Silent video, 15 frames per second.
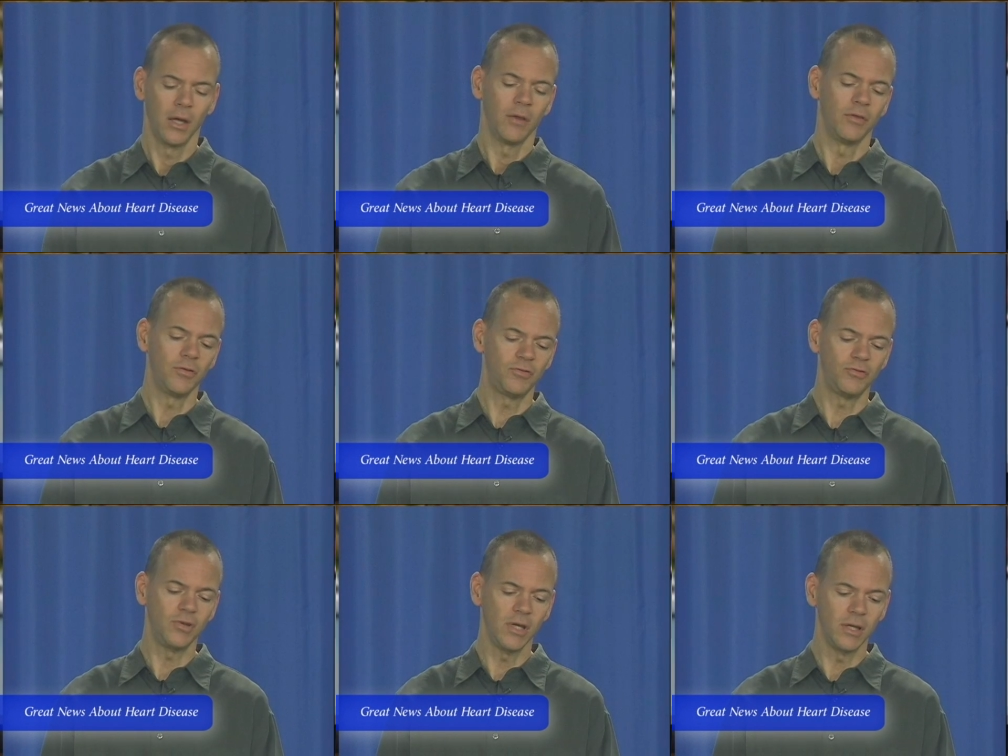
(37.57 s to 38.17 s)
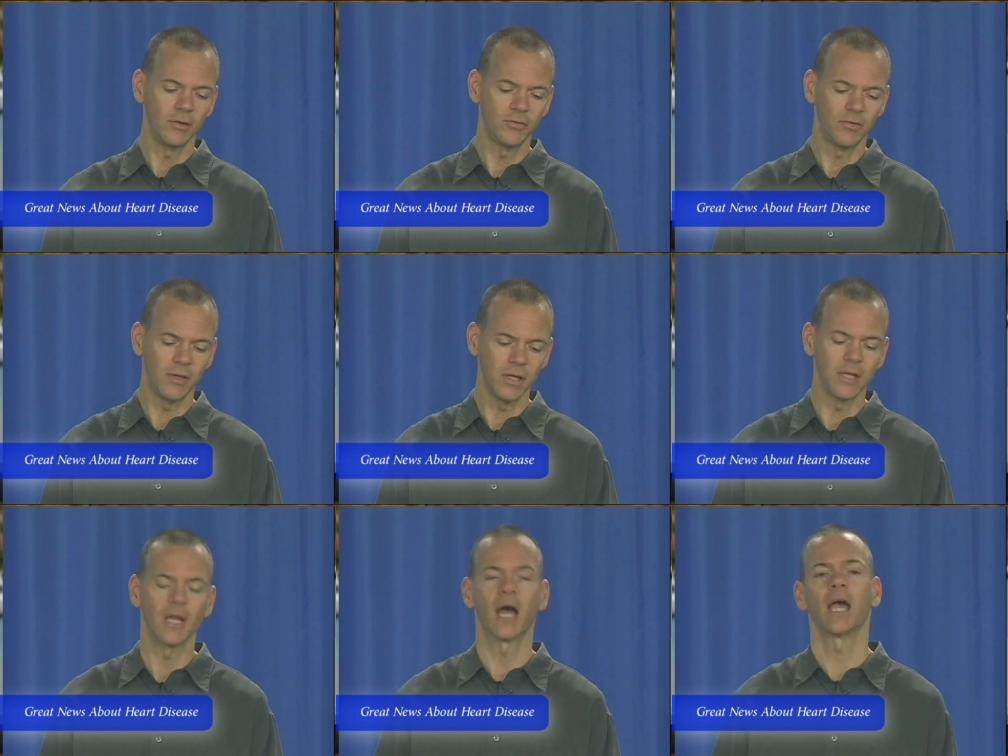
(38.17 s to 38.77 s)
This gene is
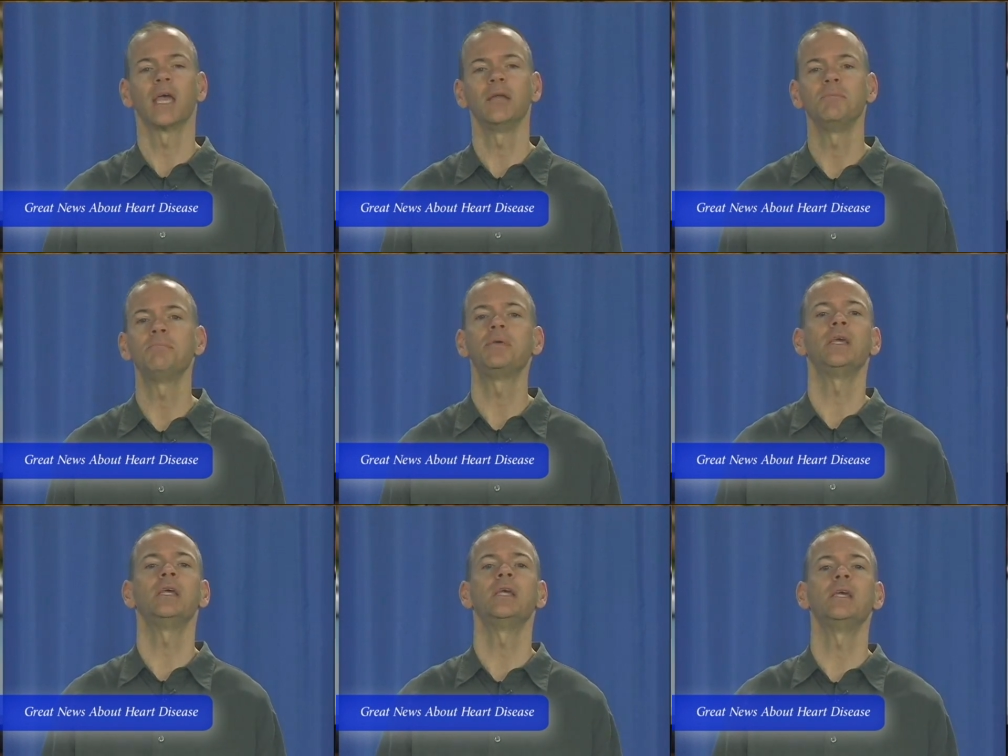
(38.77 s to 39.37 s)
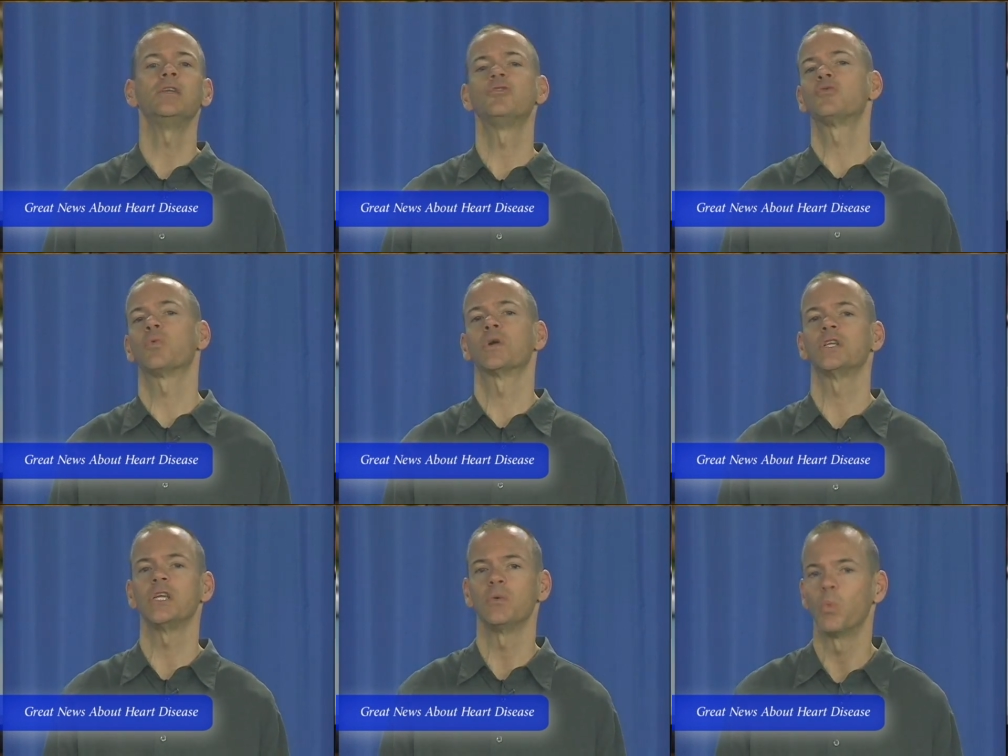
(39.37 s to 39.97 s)
the nine P
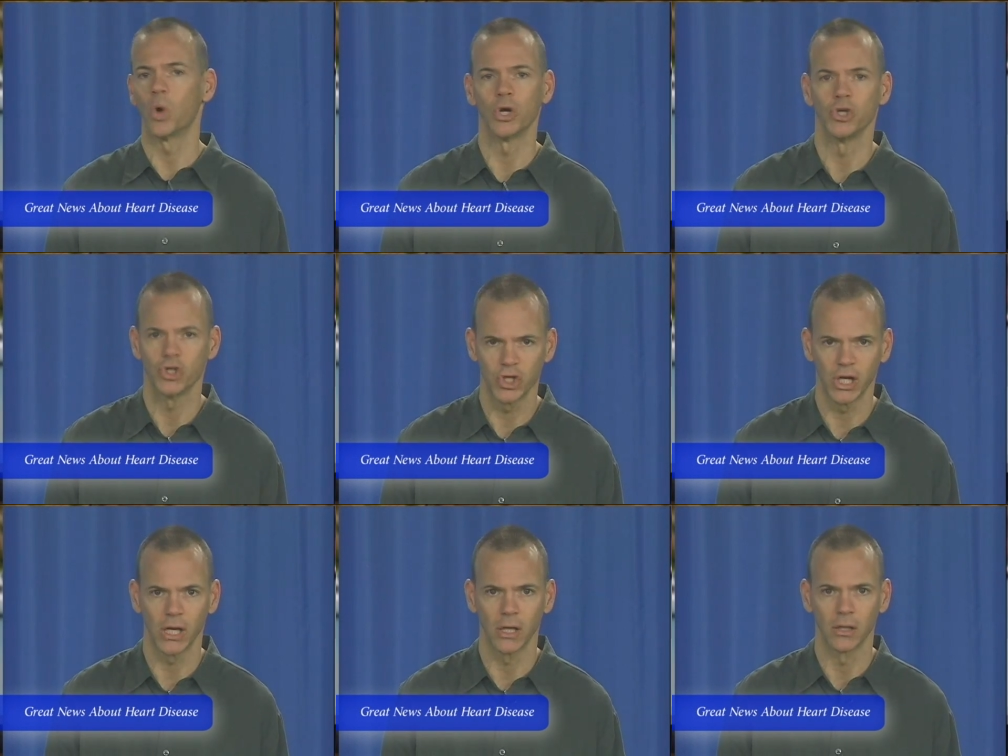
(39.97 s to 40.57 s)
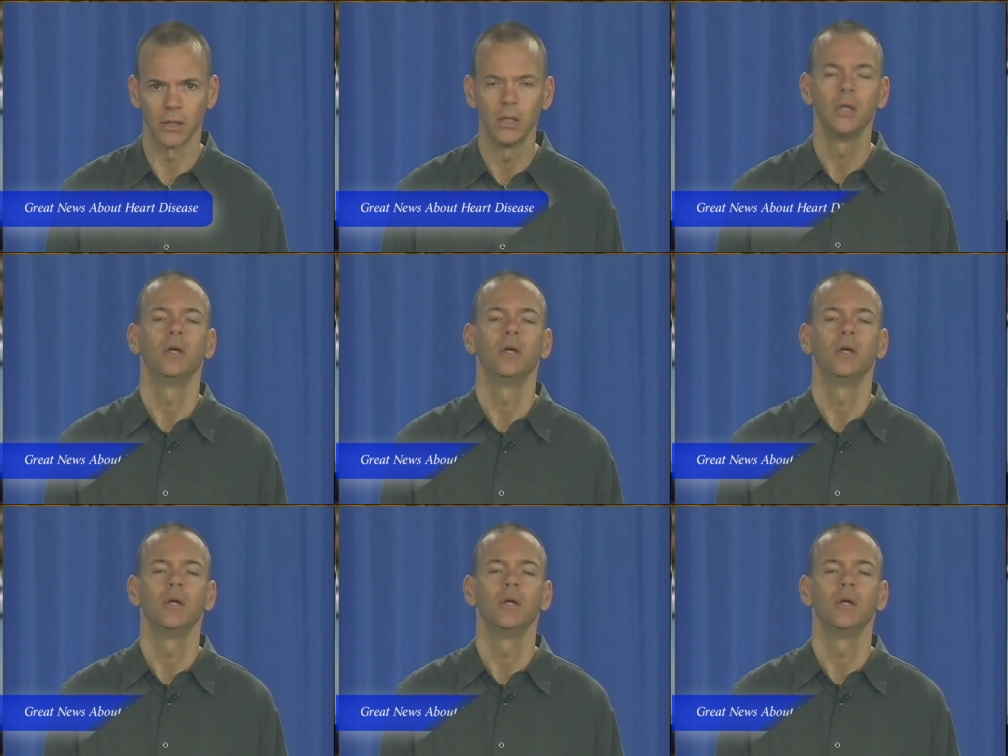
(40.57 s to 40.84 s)
twenty-one gene.